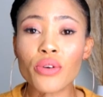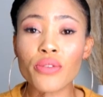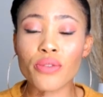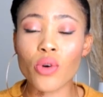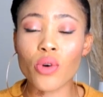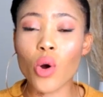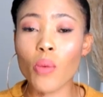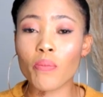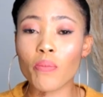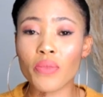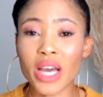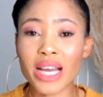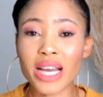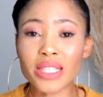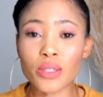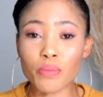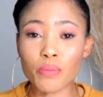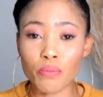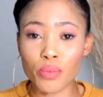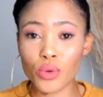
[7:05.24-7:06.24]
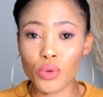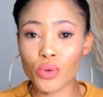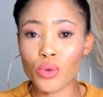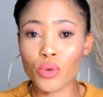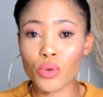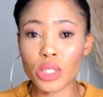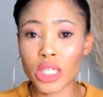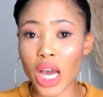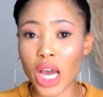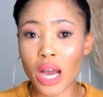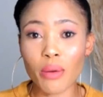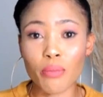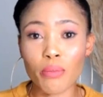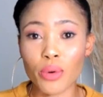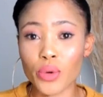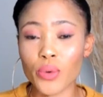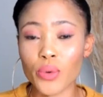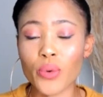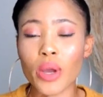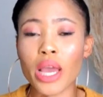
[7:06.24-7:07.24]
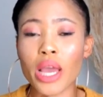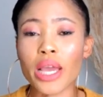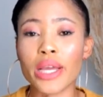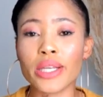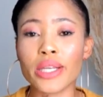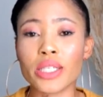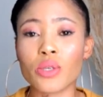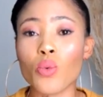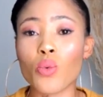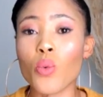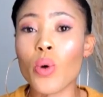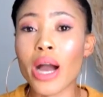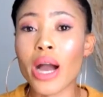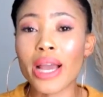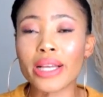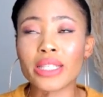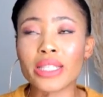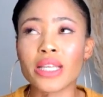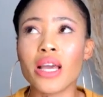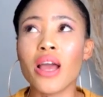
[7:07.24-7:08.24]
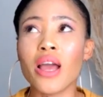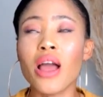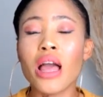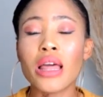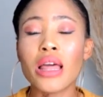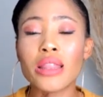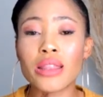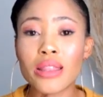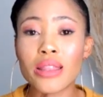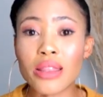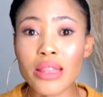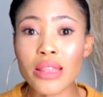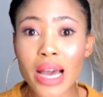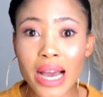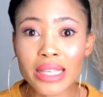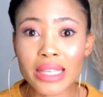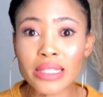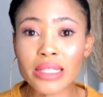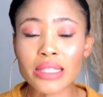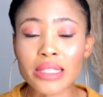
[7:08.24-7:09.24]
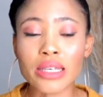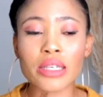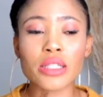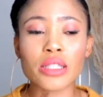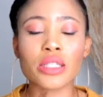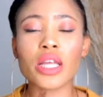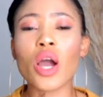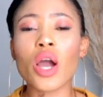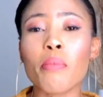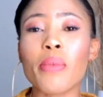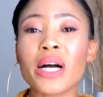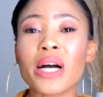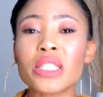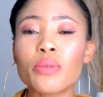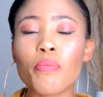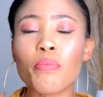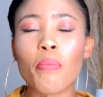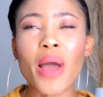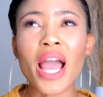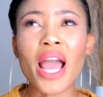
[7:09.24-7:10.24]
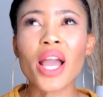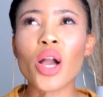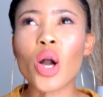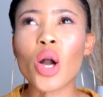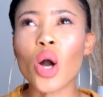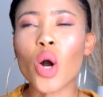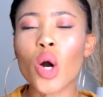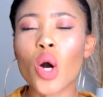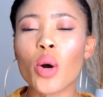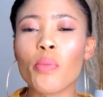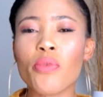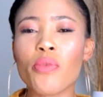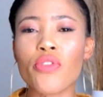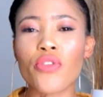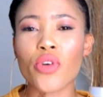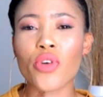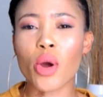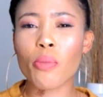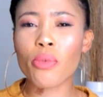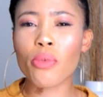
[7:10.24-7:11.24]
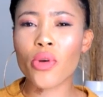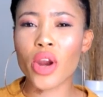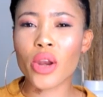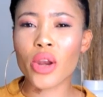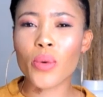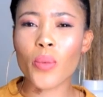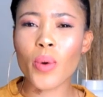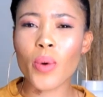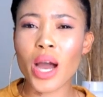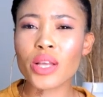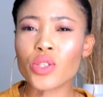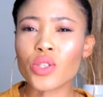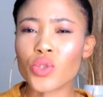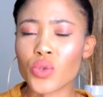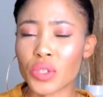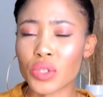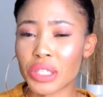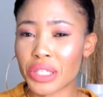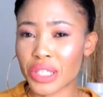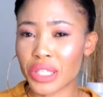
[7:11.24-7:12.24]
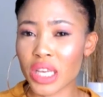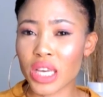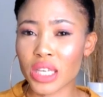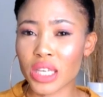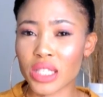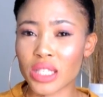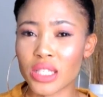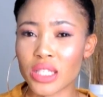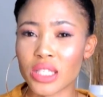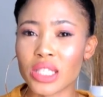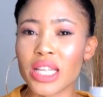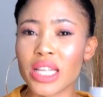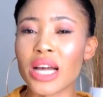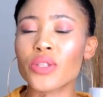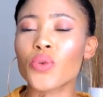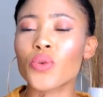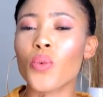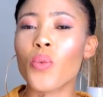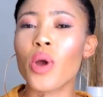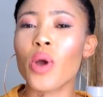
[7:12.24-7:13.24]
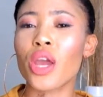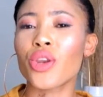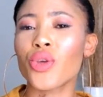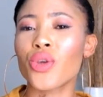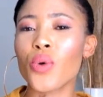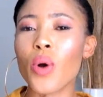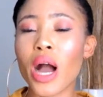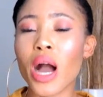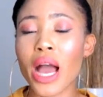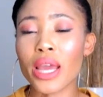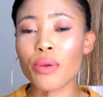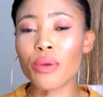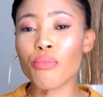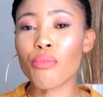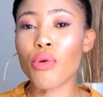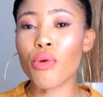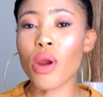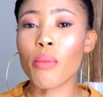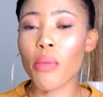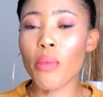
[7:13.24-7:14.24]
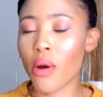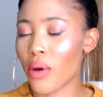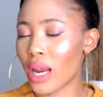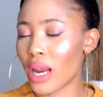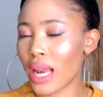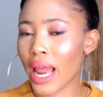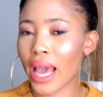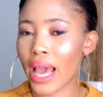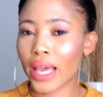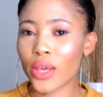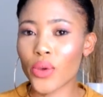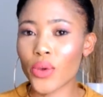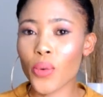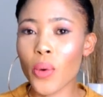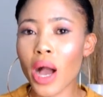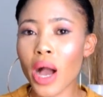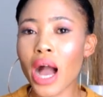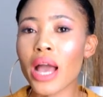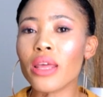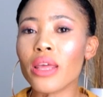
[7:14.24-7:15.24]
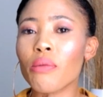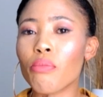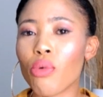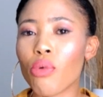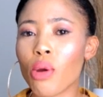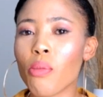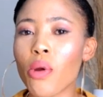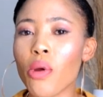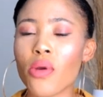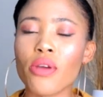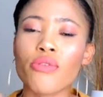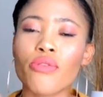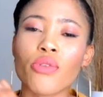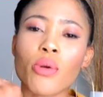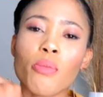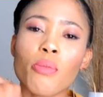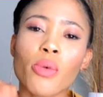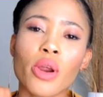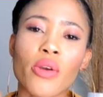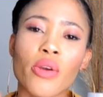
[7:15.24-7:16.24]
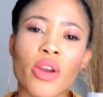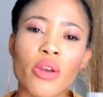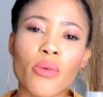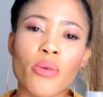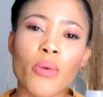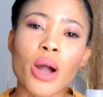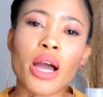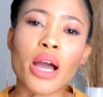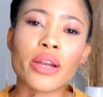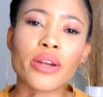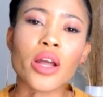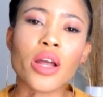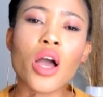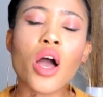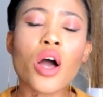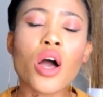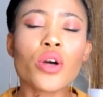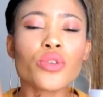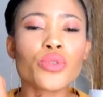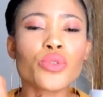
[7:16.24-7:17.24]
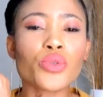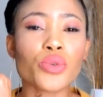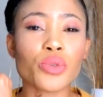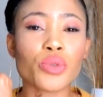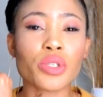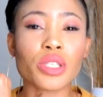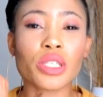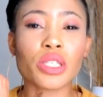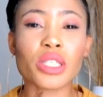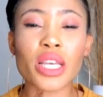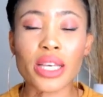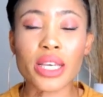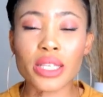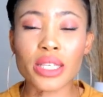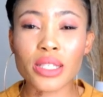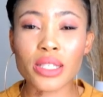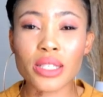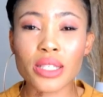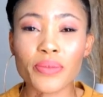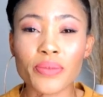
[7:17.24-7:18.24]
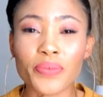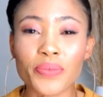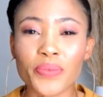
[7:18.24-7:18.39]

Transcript: uniform, that's blue, dark blue and white. That's it. But back home, from grade 1 to 6, that's when you are in primary. Like, you are in primary from grade 1 to 6.